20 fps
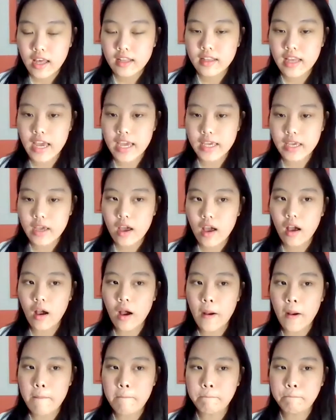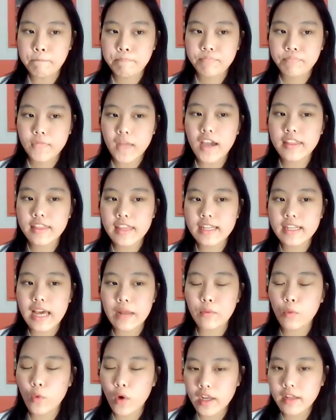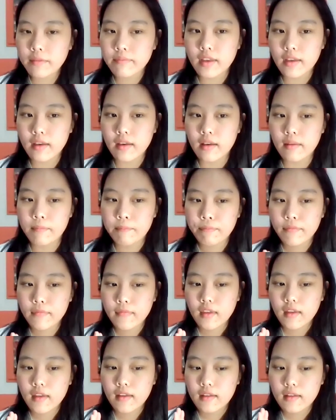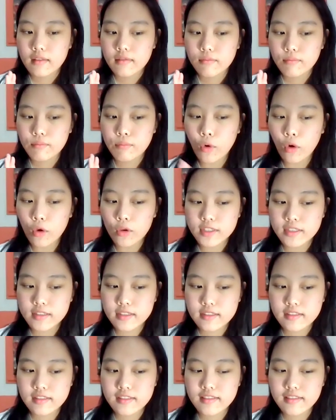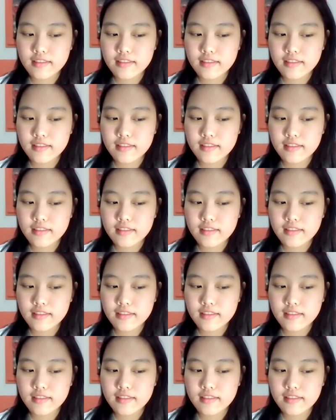Like, I think that one of the most